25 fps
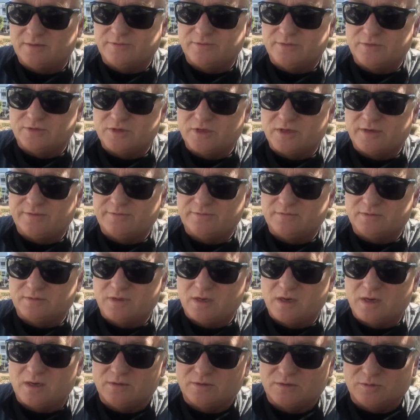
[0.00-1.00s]
if you drive
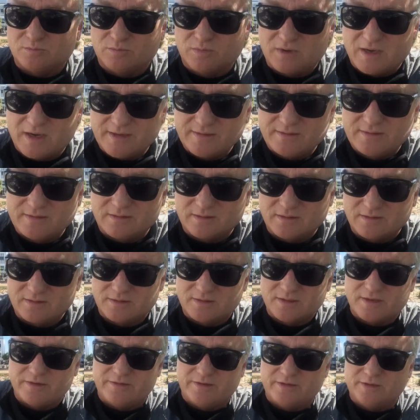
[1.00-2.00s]
close by to
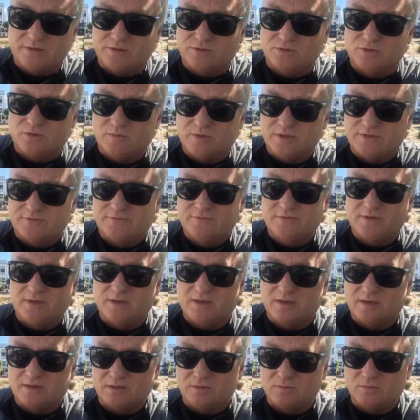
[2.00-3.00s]
those areas, you almost feel
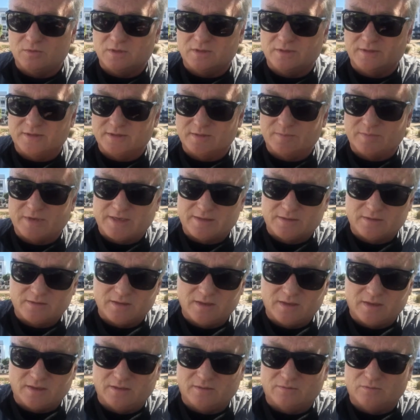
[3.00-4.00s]
like the world is about to
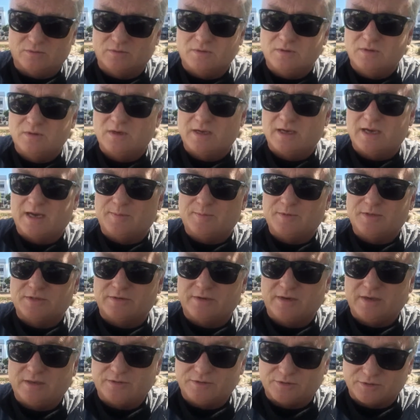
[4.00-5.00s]
end or collapse
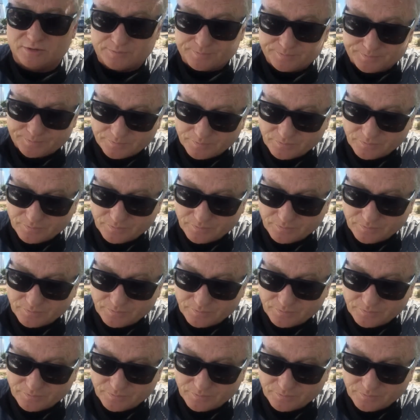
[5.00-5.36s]
around you.